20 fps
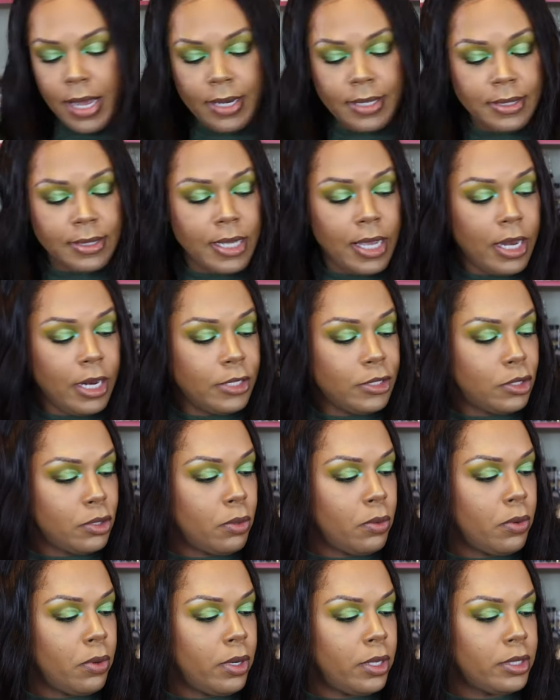I decided
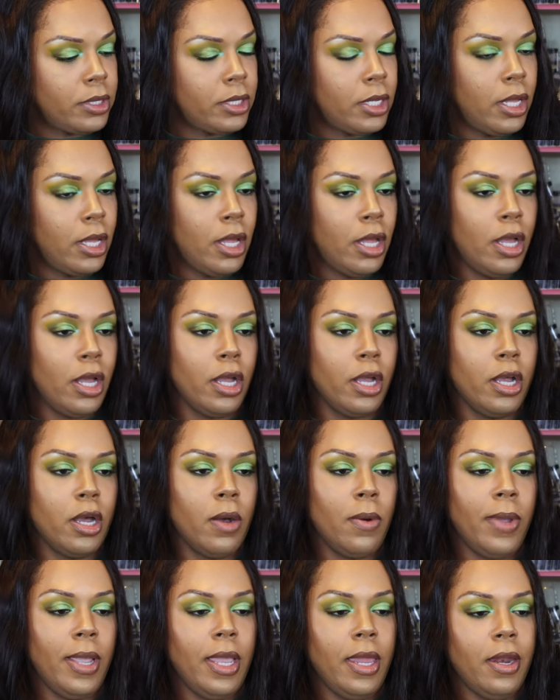Torrence
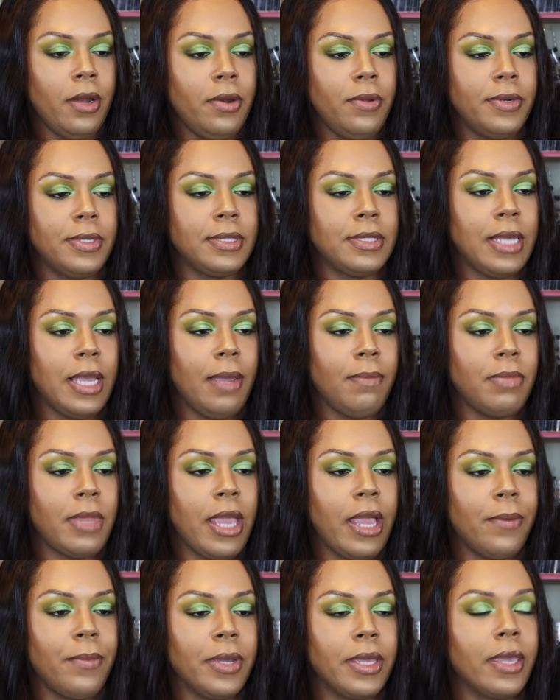Go ahead and do the same
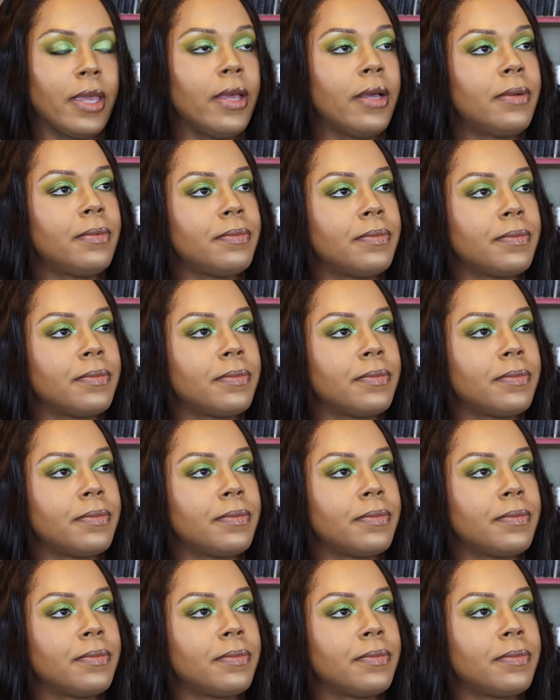thing with Kim.